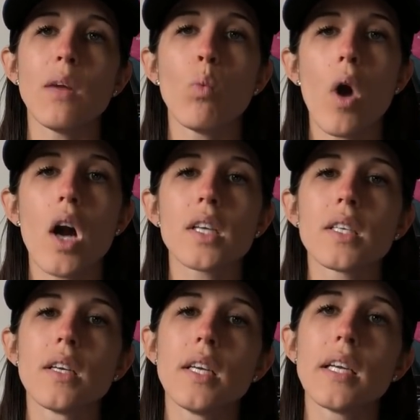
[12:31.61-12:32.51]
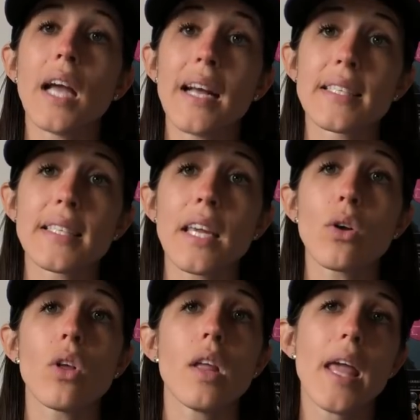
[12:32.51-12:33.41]
He walked, he had a
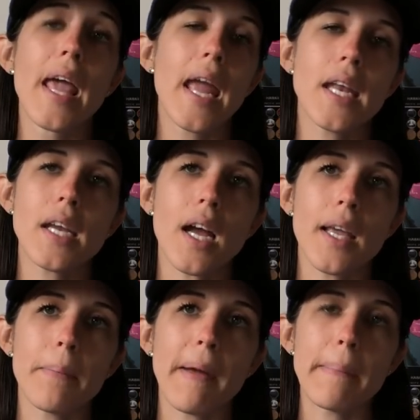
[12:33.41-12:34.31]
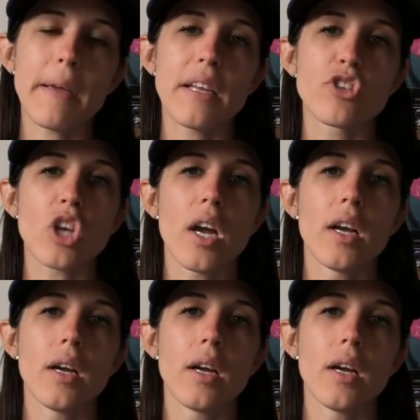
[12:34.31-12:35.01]
single, and he got hit by pitch.